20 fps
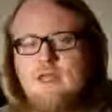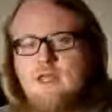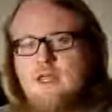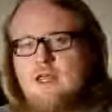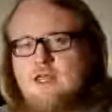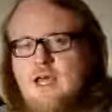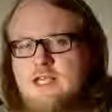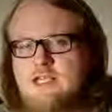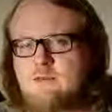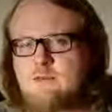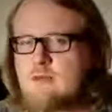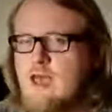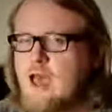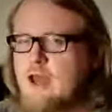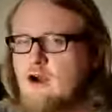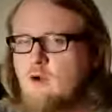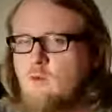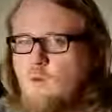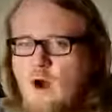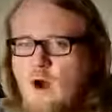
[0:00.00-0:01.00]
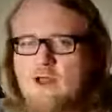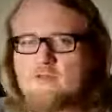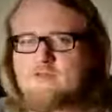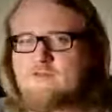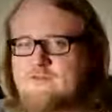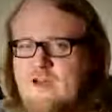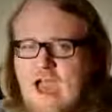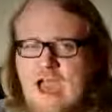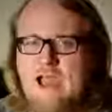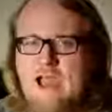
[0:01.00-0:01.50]
It doesn't matter what
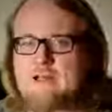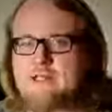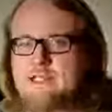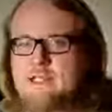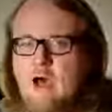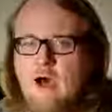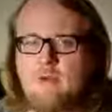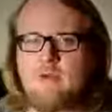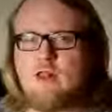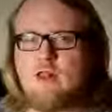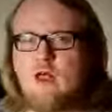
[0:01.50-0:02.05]
facts come